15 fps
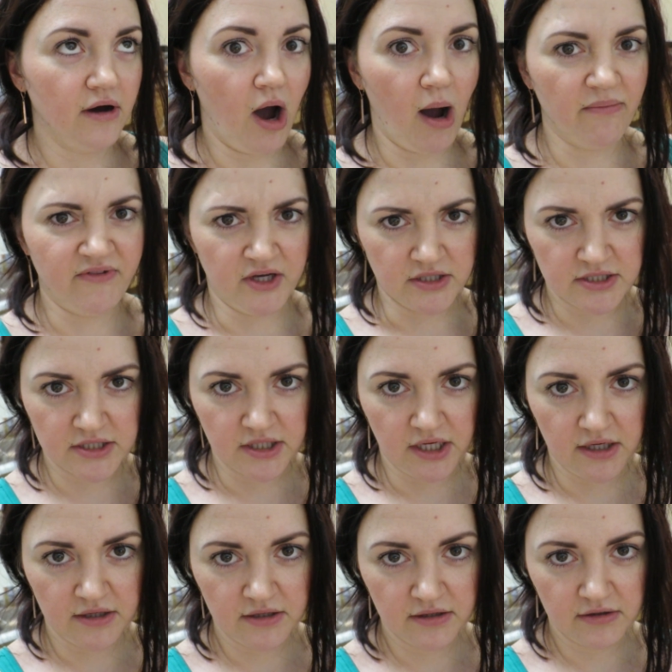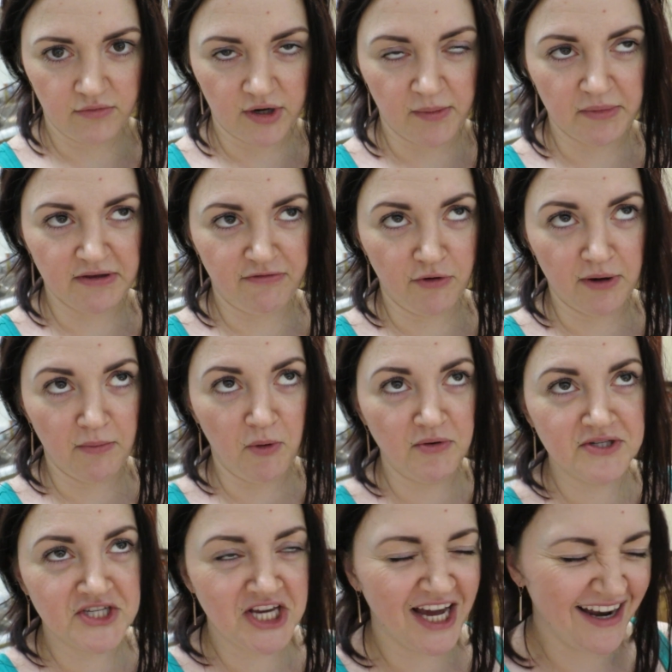Obviously. When I'm on the phone, I'm
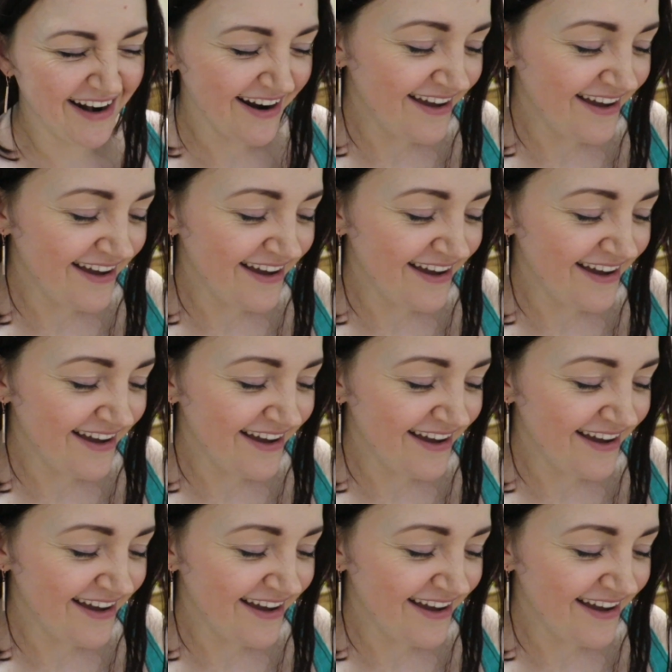always